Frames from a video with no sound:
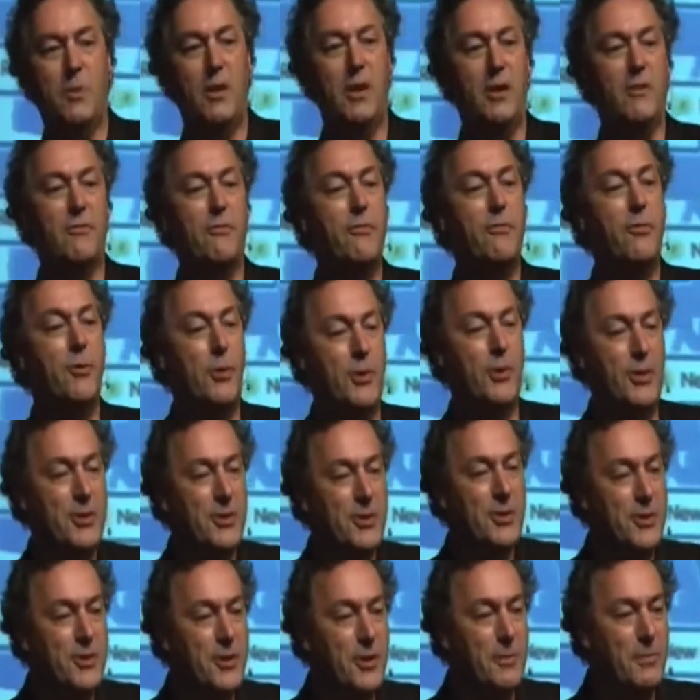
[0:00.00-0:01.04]
be inferred
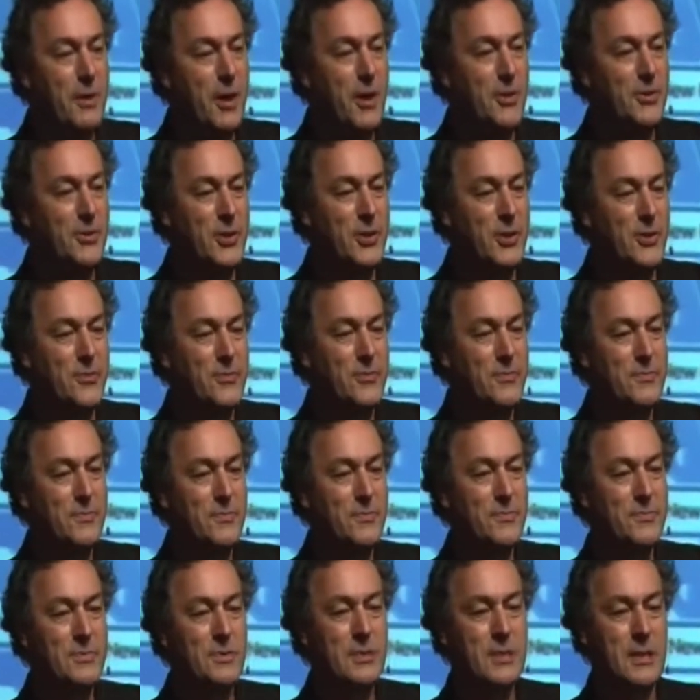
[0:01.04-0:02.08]
about you.
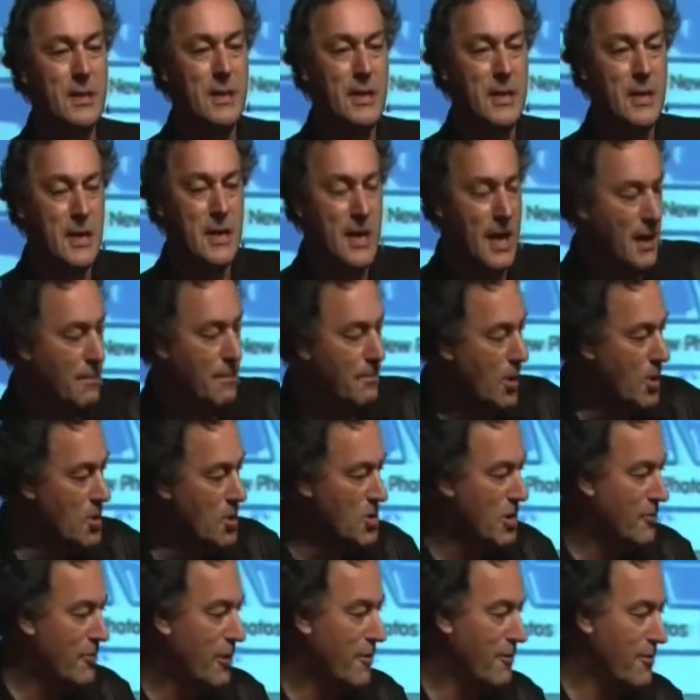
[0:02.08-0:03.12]
And
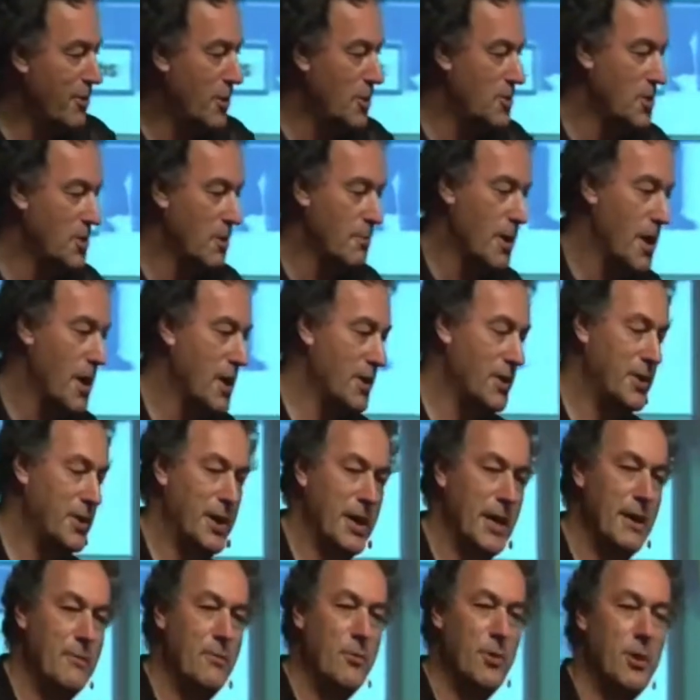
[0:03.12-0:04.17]
most of our future
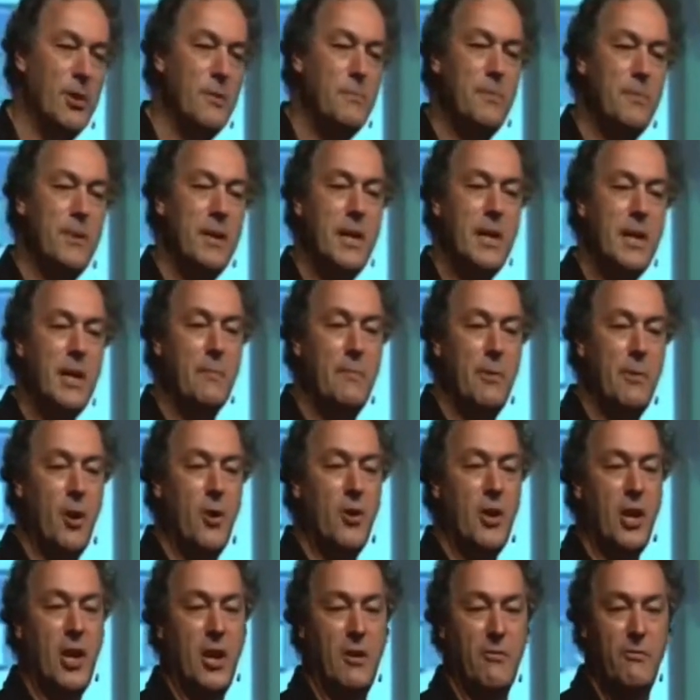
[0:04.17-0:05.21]
marketing will be
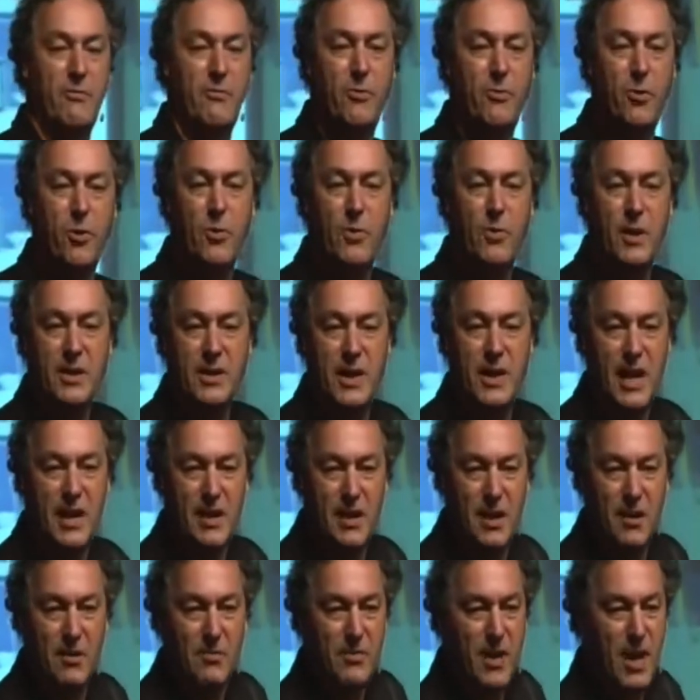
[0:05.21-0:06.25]
about inferring
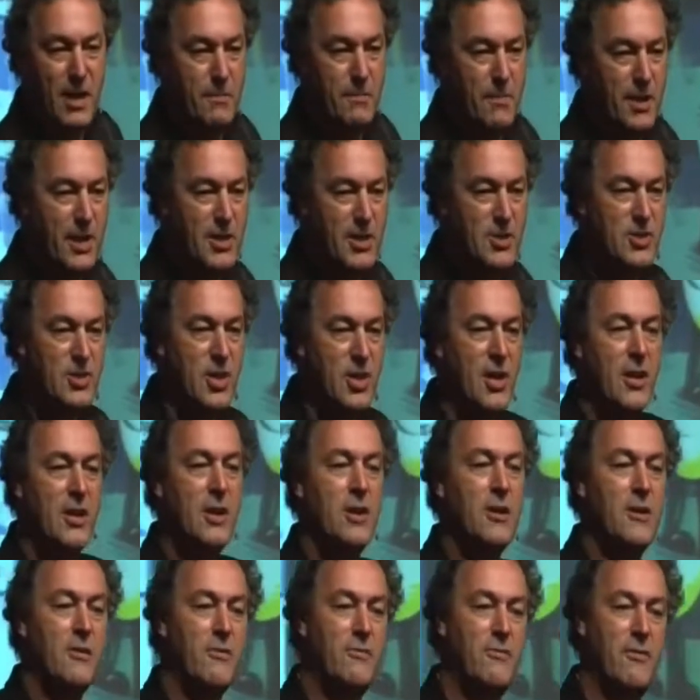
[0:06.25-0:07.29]
data. That means
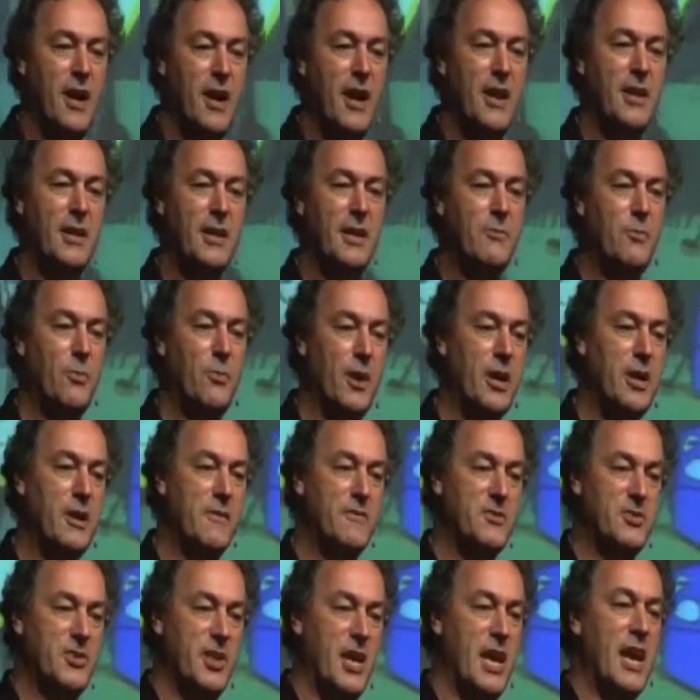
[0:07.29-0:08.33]
finding a way
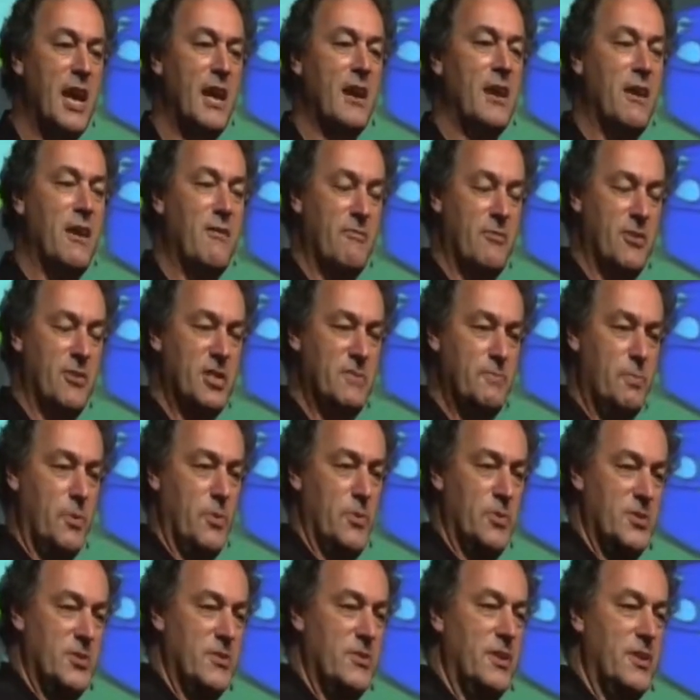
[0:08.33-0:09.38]
of saying, if this
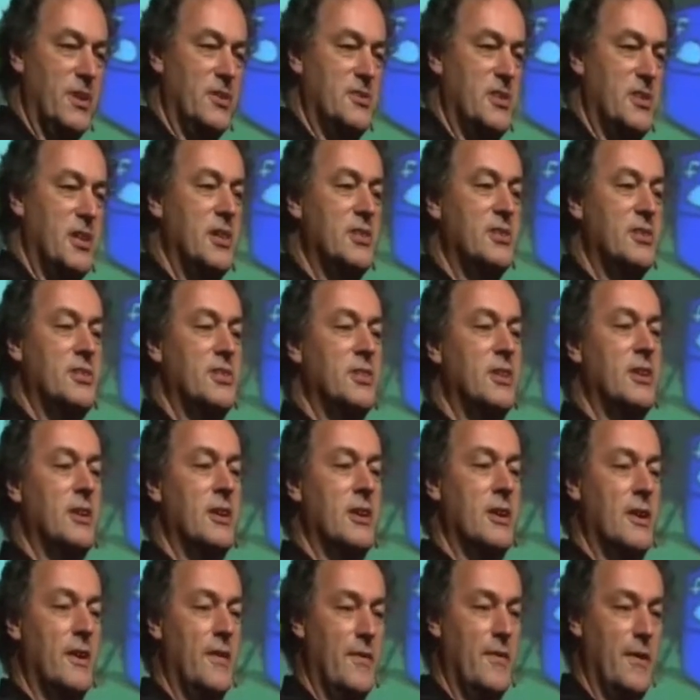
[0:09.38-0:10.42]
person does this,
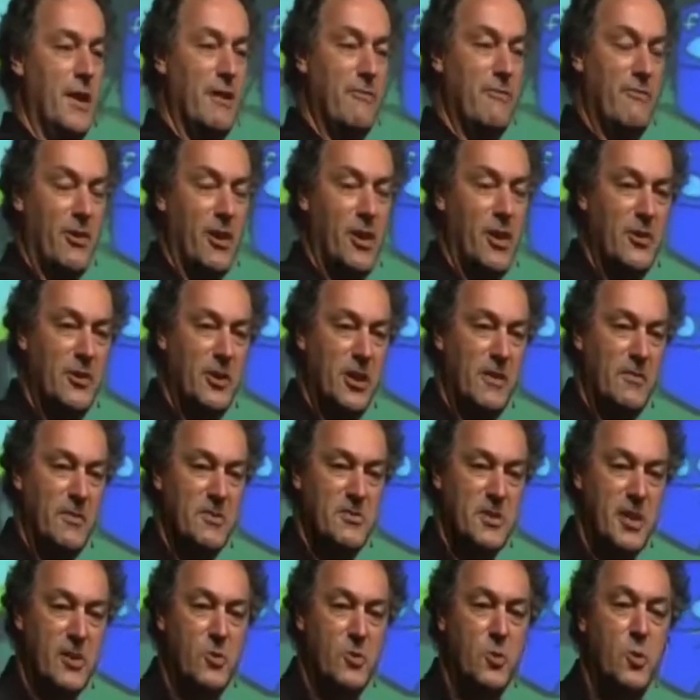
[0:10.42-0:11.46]
and they have volunteered
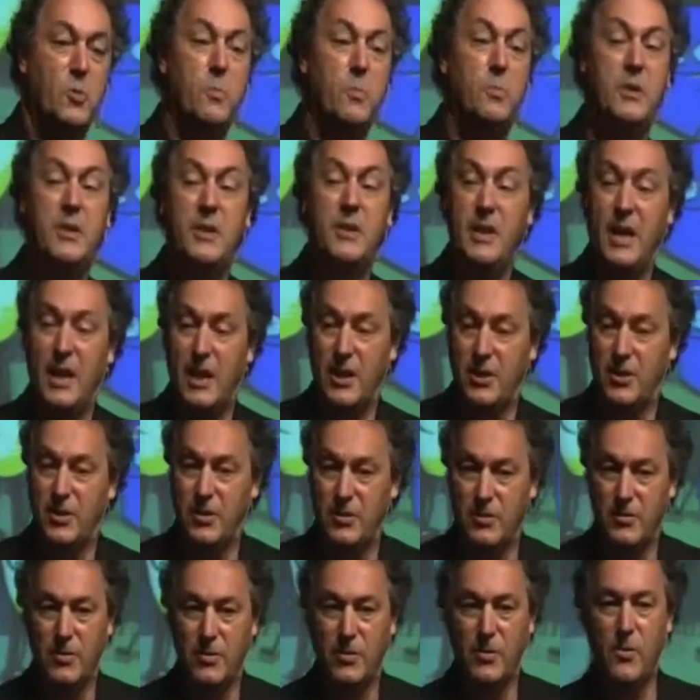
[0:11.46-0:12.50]
this data, to predict
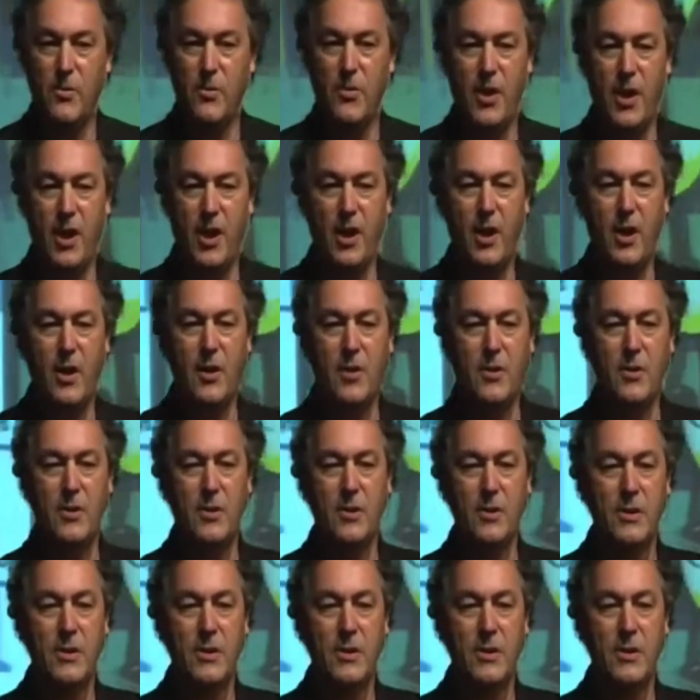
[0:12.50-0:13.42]
who they are